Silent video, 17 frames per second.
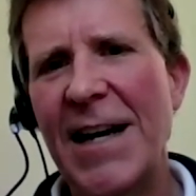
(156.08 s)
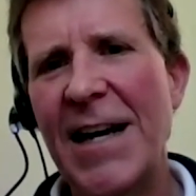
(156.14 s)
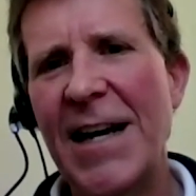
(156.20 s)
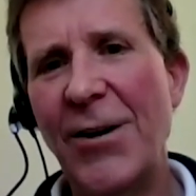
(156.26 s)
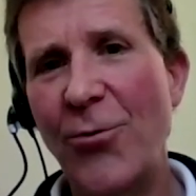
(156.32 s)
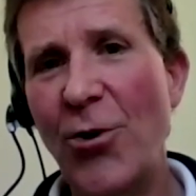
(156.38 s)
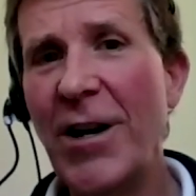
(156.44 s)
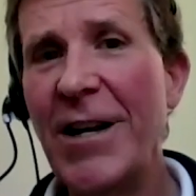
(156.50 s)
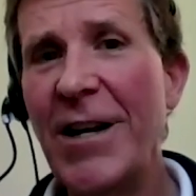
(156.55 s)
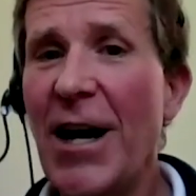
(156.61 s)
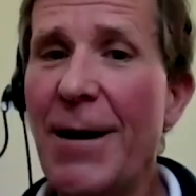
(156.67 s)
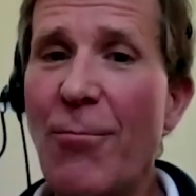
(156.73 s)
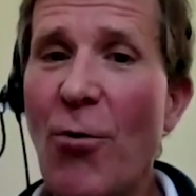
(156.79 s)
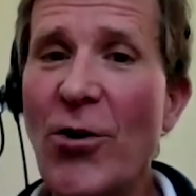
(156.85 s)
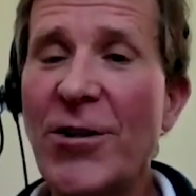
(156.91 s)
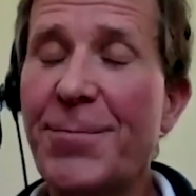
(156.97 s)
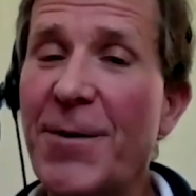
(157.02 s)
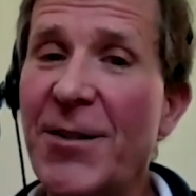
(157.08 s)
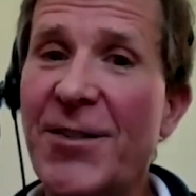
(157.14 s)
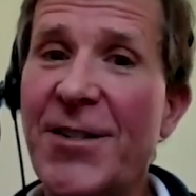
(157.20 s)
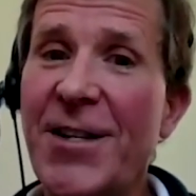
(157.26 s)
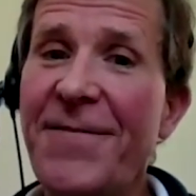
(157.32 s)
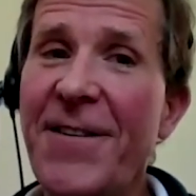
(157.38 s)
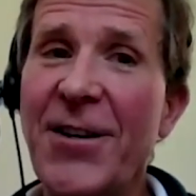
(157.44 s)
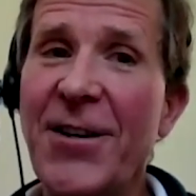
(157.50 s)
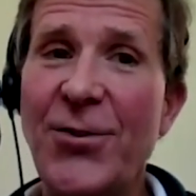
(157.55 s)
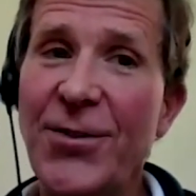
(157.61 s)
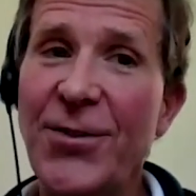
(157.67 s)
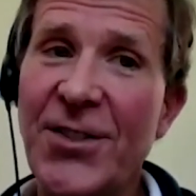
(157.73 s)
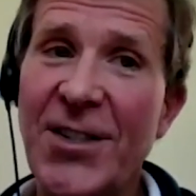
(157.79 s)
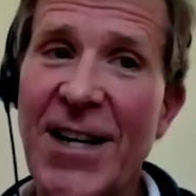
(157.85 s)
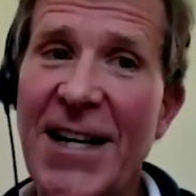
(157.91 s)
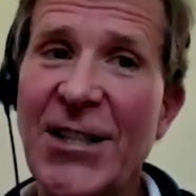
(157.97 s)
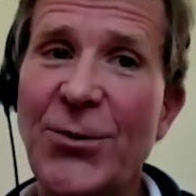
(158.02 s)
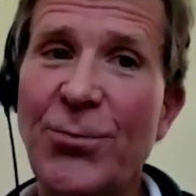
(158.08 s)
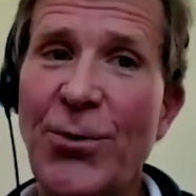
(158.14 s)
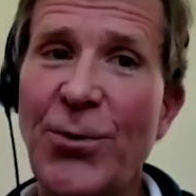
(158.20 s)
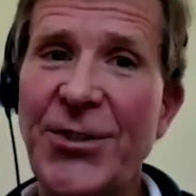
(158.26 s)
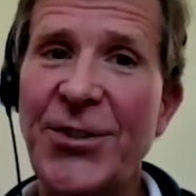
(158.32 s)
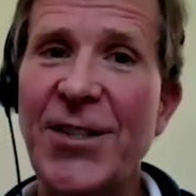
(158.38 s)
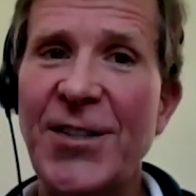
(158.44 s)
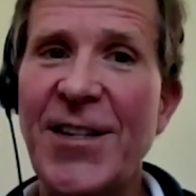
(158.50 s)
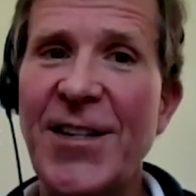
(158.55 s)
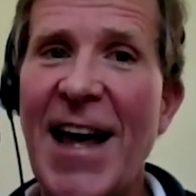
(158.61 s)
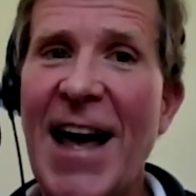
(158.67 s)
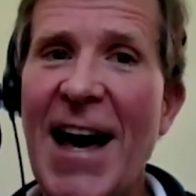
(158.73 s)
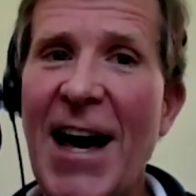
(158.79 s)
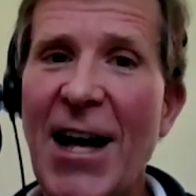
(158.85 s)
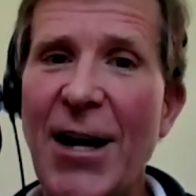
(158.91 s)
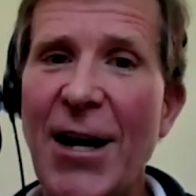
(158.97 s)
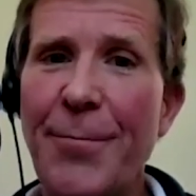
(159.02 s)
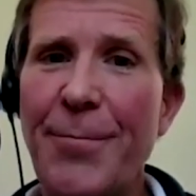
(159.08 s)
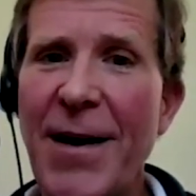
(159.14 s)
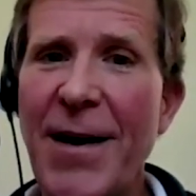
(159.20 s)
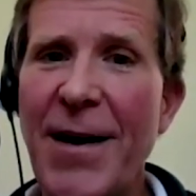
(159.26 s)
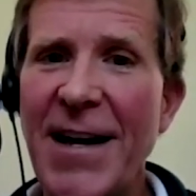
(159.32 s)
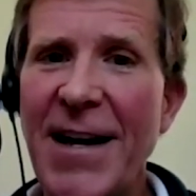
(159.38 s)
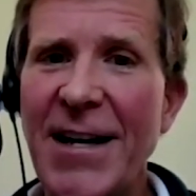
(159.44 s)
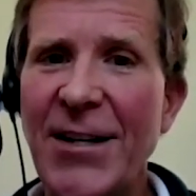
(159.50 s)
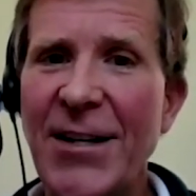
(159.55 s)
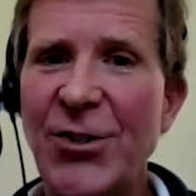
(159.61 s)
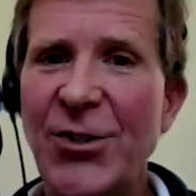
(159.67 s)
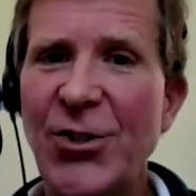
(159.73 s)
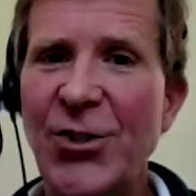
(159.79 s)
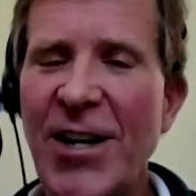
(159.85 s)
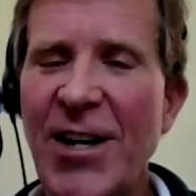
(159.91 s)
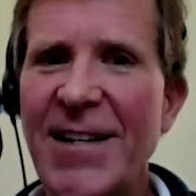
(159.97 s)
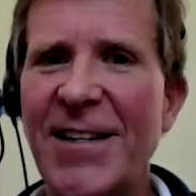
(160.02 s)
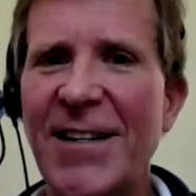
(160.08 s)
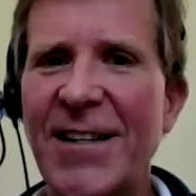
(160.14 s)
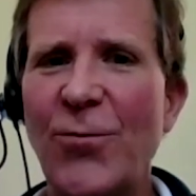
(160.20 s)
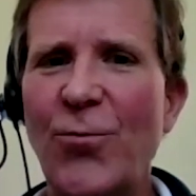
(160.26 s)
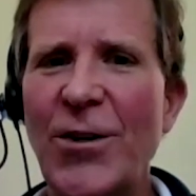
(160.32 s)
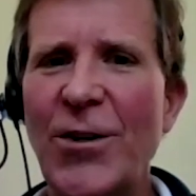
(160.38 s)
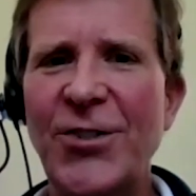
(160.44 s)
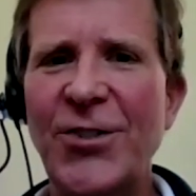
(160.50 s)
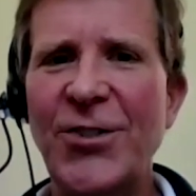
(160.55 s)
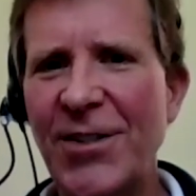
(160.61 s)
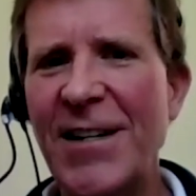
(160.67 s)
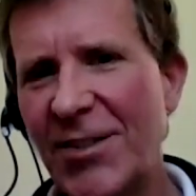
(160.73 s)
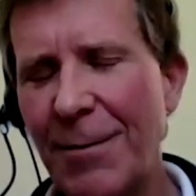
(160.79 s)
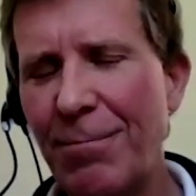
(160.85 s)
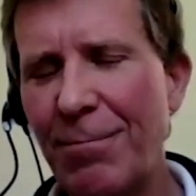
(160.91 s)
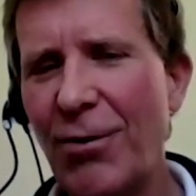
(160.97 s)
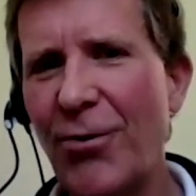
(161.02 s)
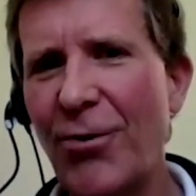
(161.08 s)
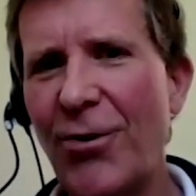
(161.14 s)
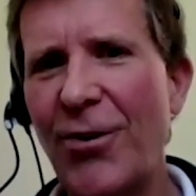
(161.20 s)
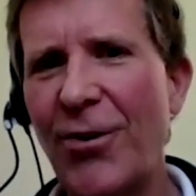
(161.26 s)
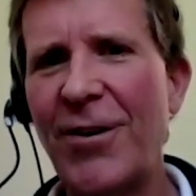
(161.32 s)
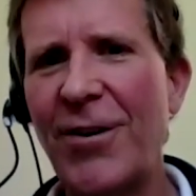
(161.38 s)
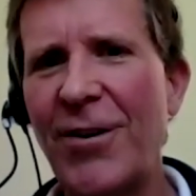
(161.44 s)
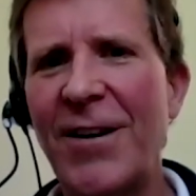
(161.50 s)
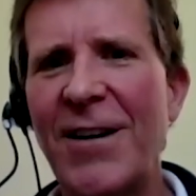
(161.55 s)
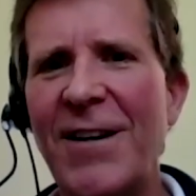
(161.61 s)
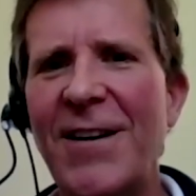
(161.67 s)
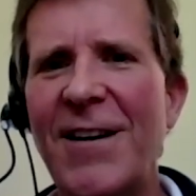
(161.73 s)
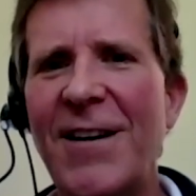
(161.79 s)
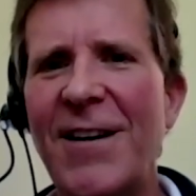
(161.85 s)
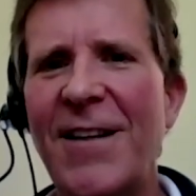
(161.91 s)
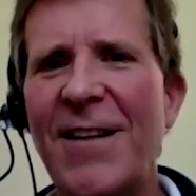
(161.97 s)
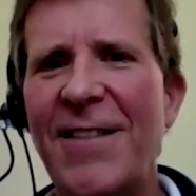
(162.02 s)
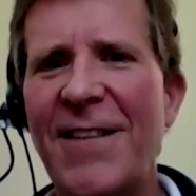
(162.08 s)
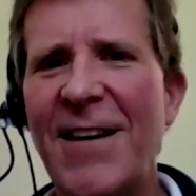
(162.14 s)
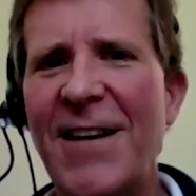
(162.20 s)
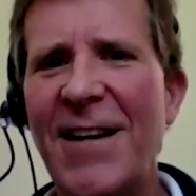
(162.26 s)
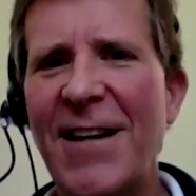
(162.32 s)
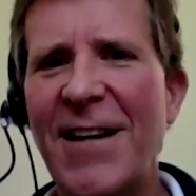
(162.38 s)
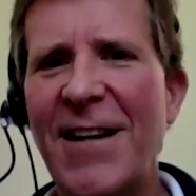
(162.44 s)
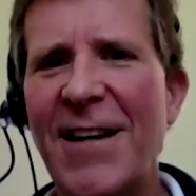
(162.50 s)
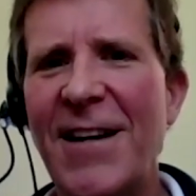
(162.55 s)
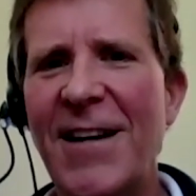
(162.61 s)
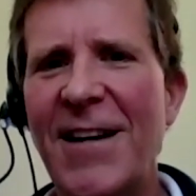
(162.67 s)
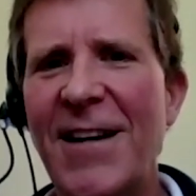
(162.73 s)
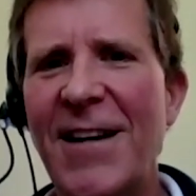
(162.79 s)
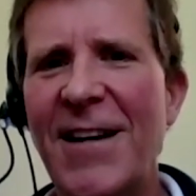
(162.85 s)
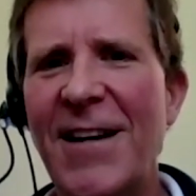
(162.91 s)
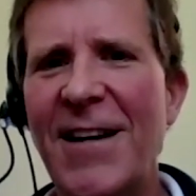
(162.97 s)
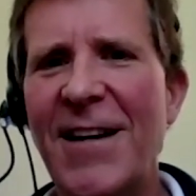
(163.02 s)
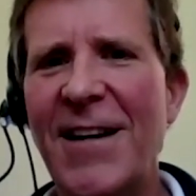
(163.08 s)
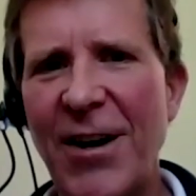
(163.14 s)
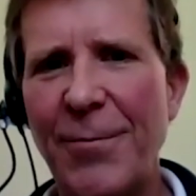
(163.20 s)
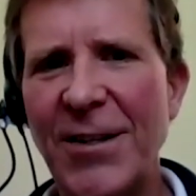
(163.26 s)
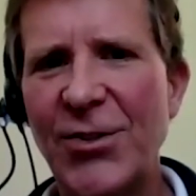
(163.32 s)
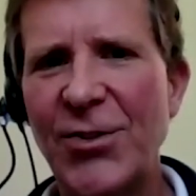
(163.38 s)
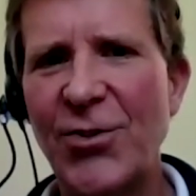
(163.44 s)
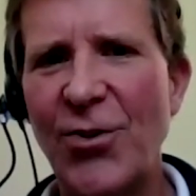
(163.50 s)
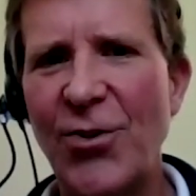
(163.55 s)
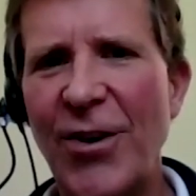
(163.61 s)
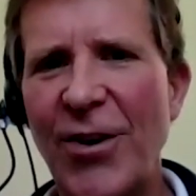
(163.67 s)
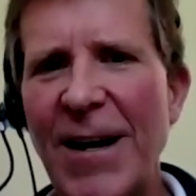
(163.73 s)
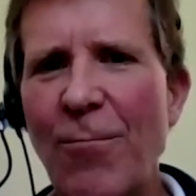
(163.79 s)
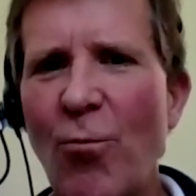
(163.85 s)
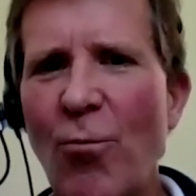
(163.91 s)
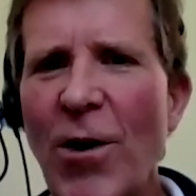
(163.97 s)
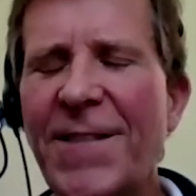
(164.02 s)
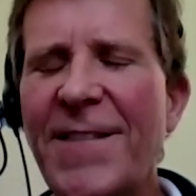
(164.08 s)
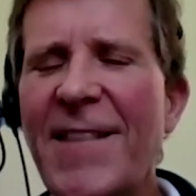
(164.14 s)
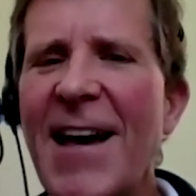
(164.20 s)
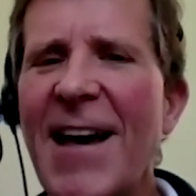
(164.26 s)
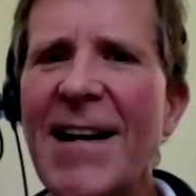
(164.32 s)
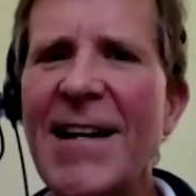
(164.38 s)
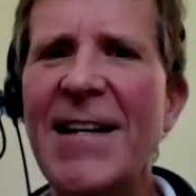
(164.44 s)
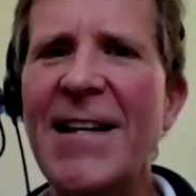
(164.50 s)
And really a more specific use case, which is out-of-band shaken, which is it's simpler than the standard of out-of-band stir.